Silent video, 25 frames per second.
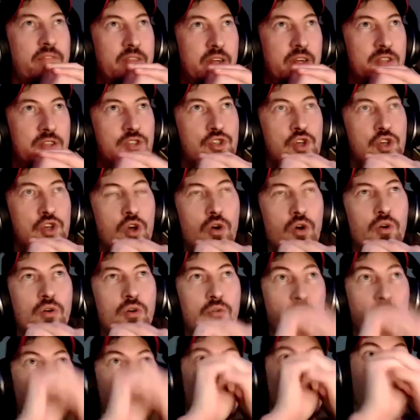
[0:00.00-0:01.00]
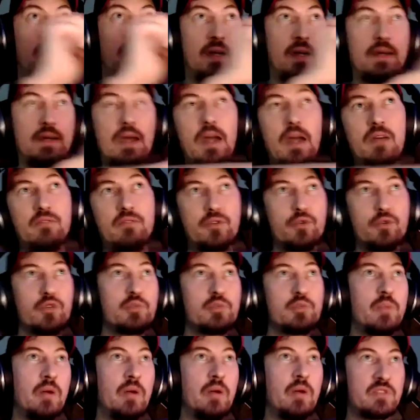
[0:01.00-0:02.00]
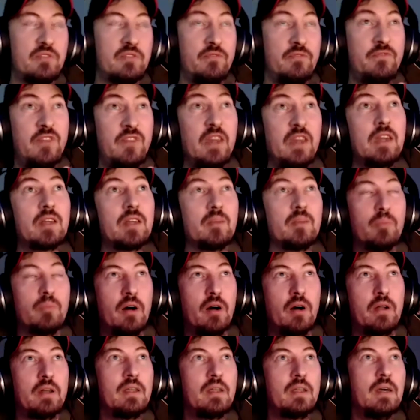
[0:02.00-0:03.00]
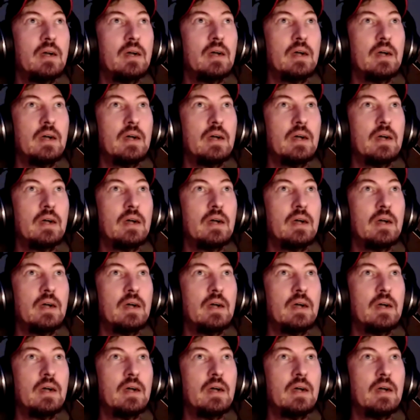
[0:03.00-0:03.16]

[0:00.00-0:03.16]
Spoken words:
that joke, which like I have goosebumps thinking about it,